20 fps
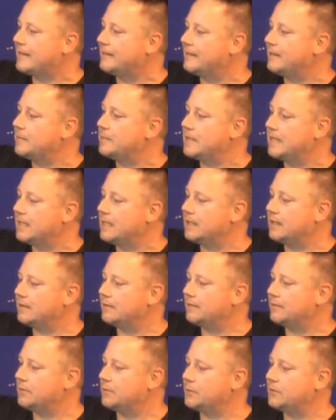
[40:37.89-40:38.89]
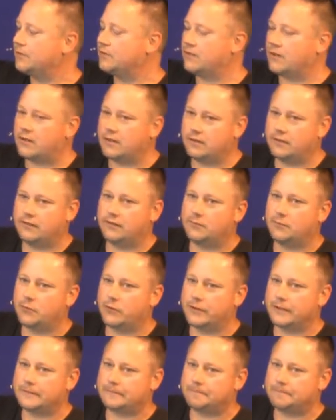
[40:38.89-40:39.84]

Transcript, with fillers: to the beginning of where we started this morning.